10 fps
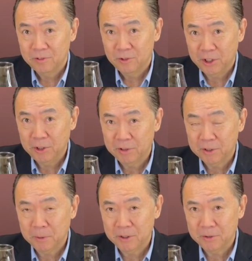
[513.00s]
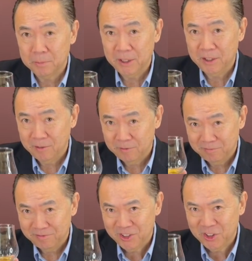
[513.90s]
drink responsibly.
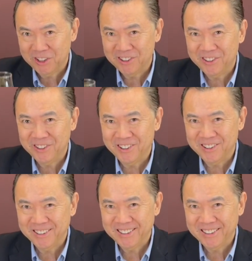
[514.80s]
Cheers to you.